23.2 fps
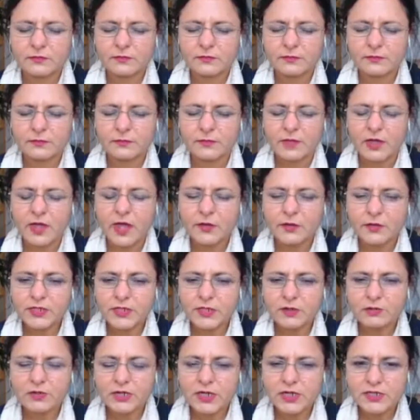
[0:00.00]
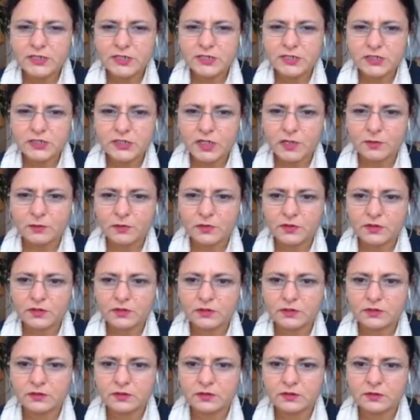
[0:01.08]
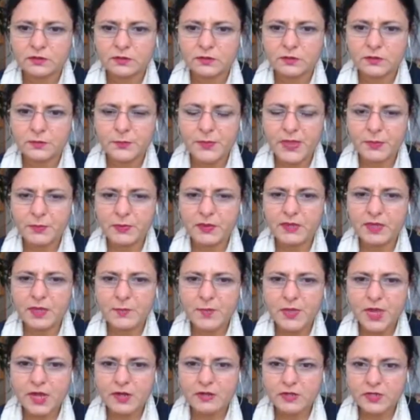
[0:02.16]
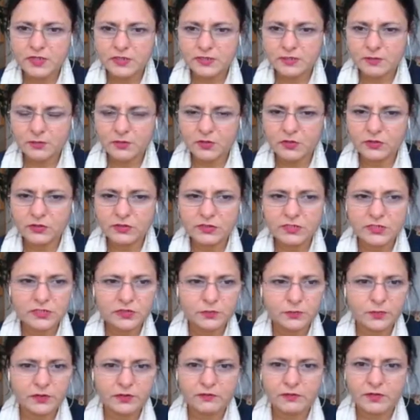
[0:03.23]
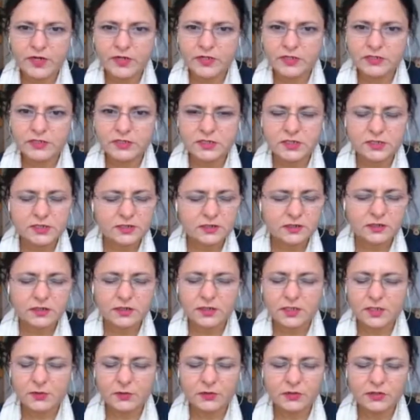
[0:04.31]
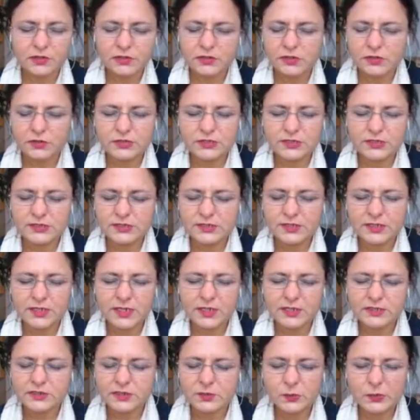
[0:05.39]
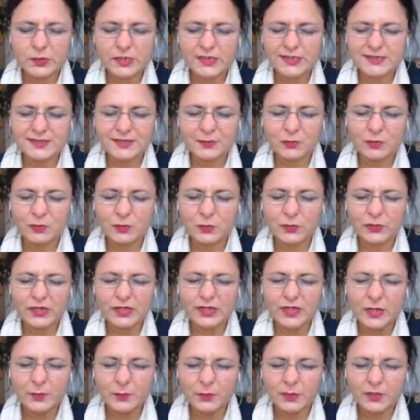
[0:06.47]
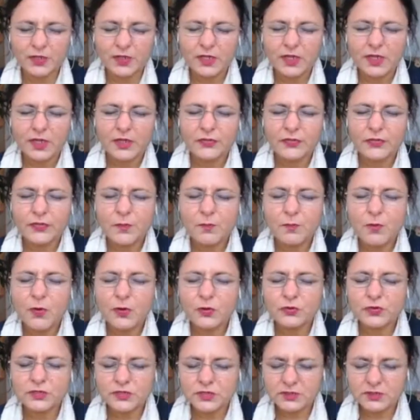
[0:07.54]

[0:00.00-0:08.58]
are in a relationship. Maybe they're married. I'm going to just be very traditional, and I'm going to use this analogy because it will bring up the most